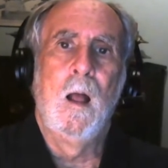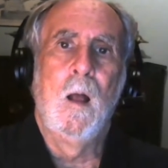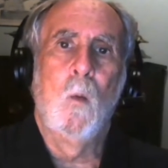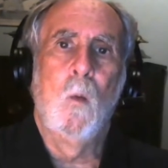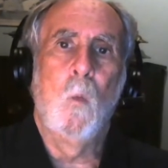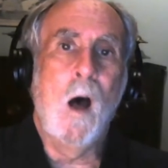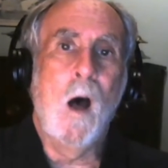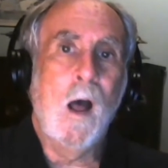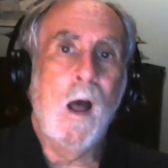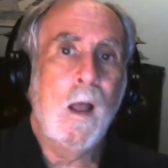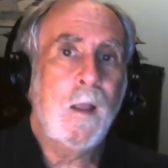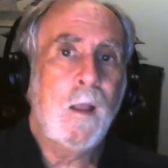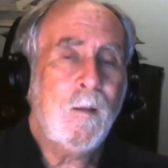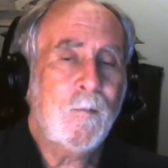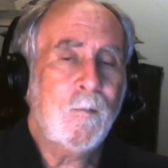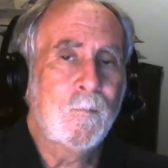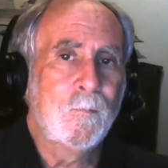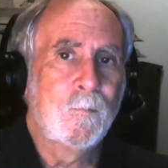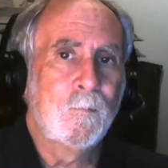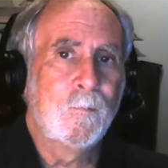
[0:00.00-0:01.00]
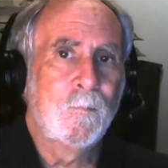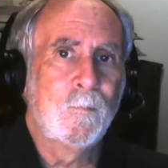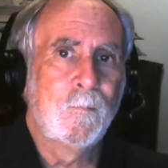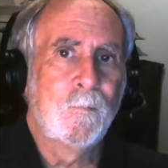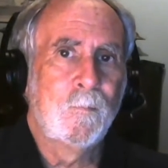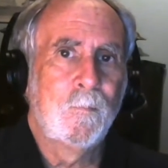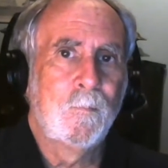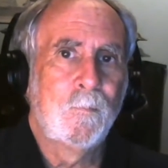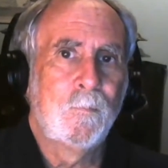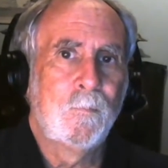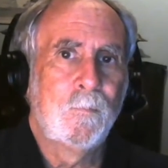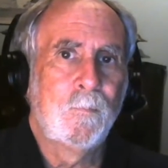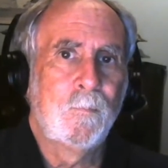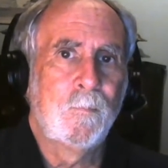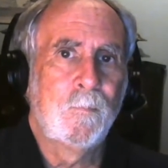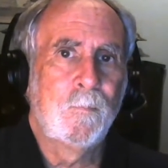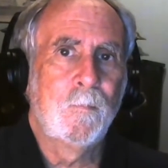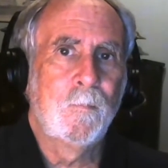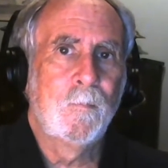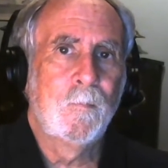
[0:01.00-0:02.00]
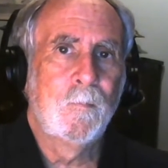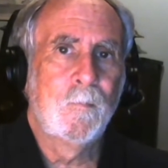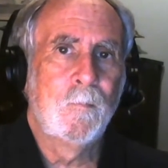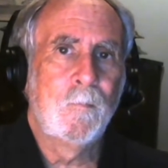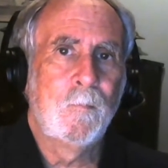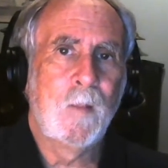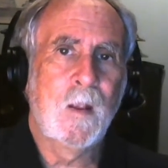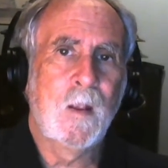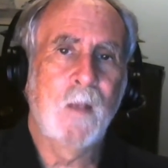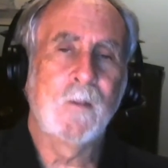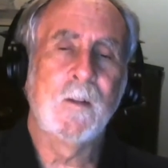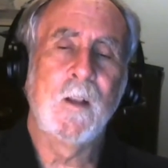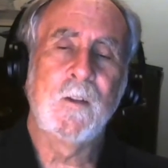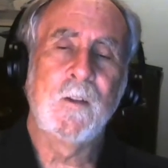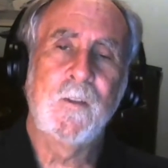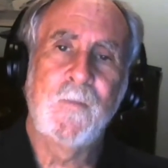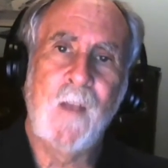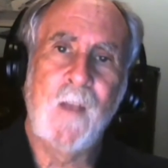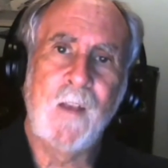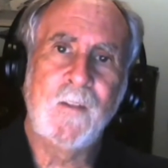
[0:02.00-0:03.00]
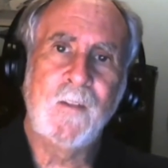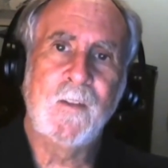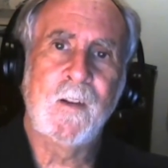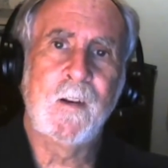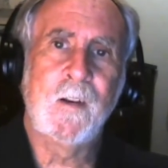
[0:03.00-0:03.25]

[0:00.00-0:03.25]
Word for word: Why? Because let's face it,